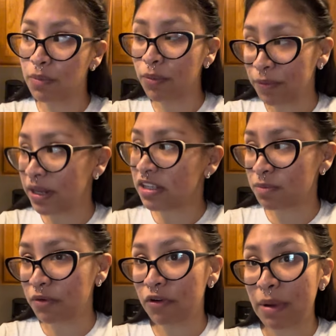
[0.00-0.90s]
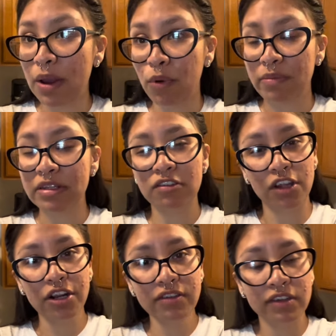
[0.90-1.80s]
more minutes before my appointment
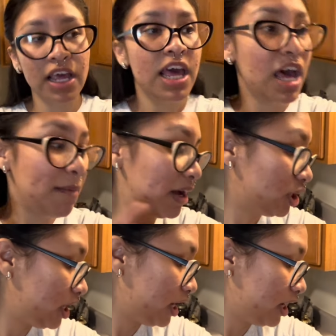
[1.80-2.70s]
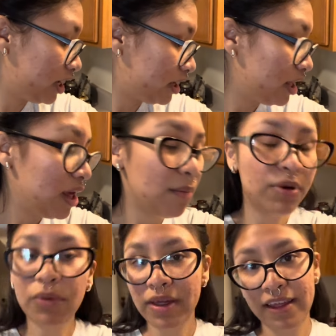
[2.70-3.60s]
starts, I'm actually gonna
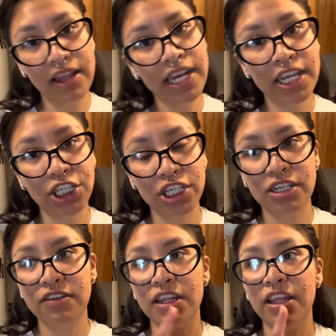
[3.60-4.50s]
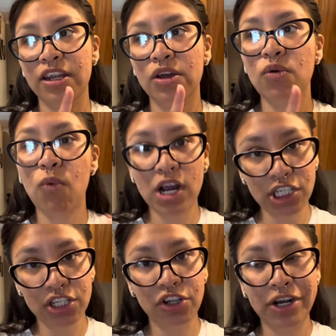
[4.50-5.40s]
put away the clean dishes and then
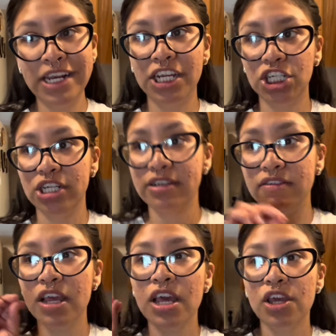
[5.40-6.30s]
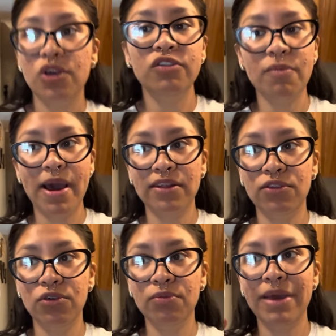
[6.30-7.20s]
wash the dirty dishes, use the
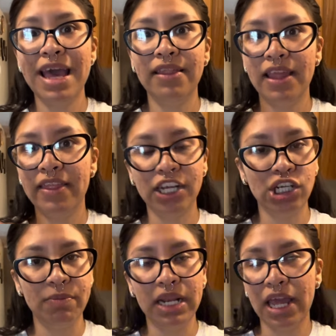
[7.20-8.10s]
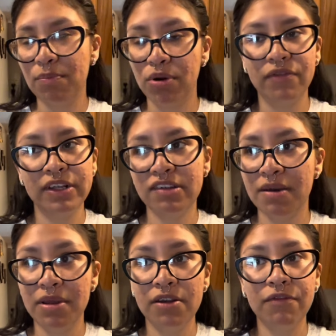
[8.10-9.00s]
bathroom, and then that should be like perfect
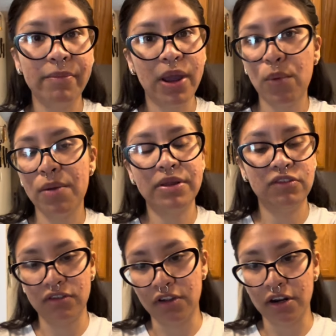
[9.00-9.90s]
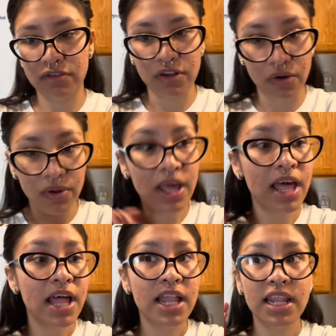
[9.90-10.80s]
timing for my appointment to start. So
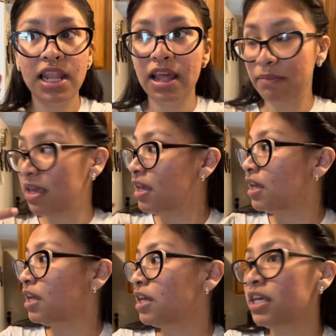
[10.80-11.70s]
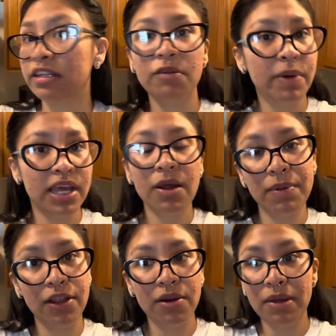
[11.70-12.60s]
let me get to picking up
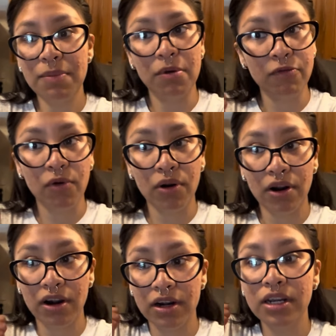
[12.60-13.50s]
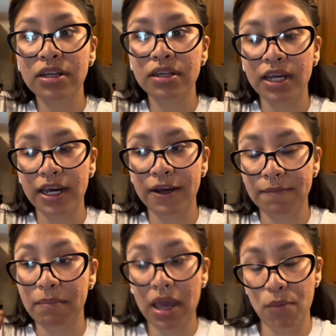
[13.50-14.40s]
a little bit before
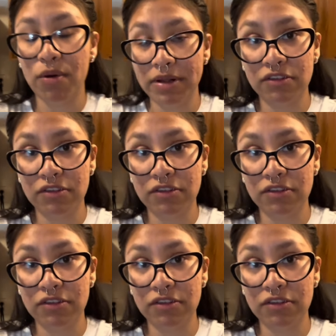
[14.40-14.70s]
my appointment